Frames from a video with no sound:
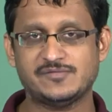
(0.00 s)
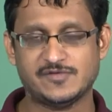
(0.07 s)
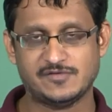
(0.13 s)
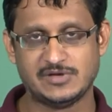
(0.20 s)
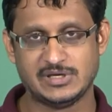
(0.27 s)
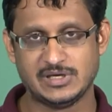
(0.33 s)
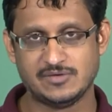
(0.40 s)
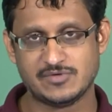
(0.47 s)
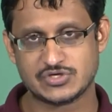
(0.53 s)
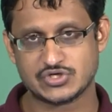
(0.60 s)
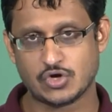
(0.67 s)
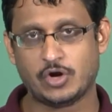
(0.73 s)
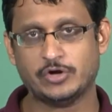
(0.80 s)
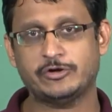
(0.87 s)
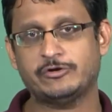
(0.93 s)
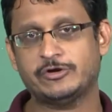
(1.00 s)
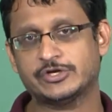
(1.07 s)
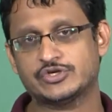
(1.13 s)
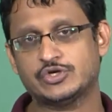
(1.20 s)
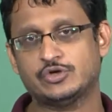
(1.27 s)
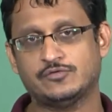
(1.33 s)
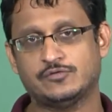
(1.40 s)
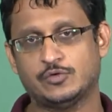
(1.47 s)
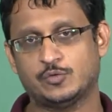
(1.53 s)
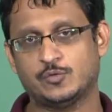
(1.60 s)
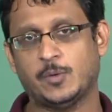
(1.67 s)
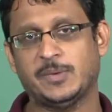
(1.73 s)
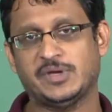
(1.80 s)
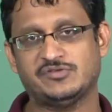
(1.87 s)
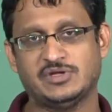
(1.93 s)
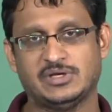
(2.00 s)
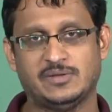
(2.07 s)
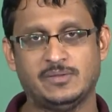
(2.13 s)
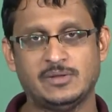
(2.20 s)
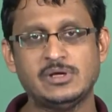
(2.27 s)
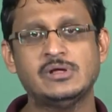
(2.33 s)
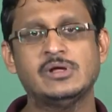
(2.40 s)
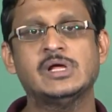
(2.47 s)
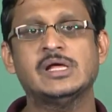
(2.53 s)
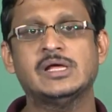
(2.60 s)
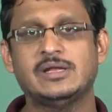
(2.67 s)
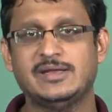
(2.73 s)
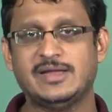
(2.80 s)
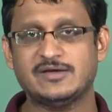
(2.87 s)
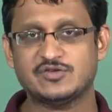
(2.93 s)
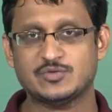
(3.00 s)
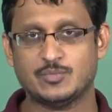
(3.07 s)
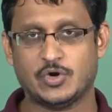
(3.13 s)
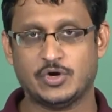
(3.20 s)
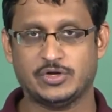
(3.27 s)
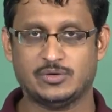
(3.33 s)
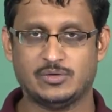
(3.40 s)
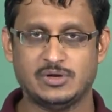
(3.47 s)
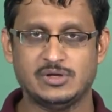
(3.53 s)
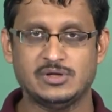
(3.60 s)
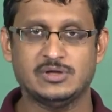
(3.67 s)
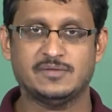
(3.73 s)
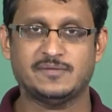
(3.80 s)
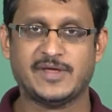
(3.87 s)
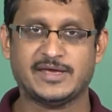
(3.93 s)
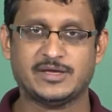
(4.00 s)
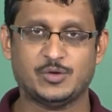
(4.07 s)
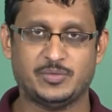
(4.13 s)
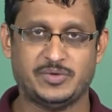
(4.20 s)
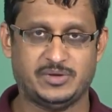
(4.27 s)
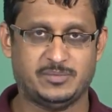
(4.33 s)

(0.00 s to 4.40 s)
We will give a short introduction to four wave mixing in the next module. Thank you very